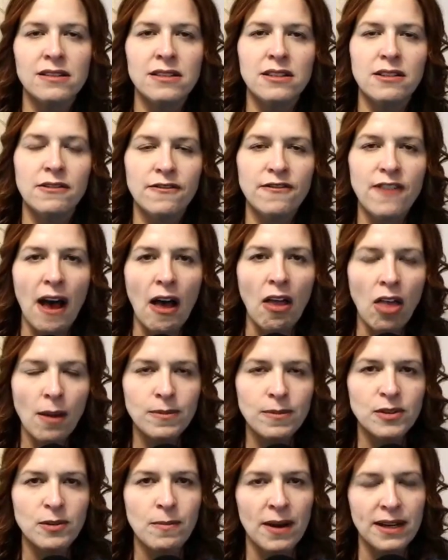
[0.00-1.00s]

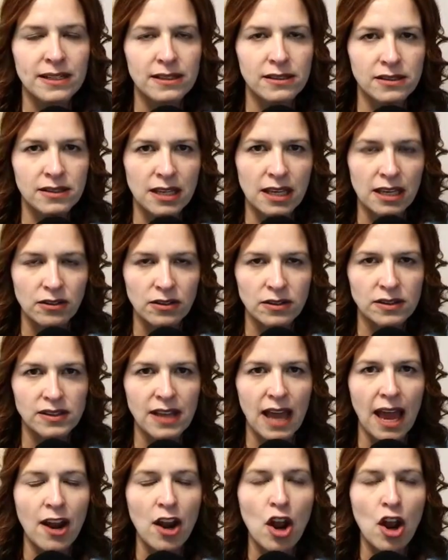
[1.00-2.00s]
developed my skill
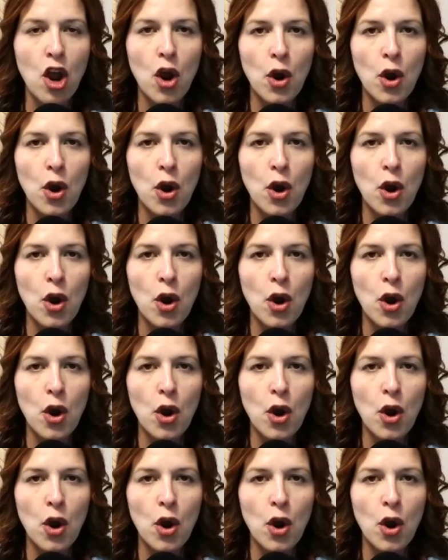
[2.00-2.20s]
set,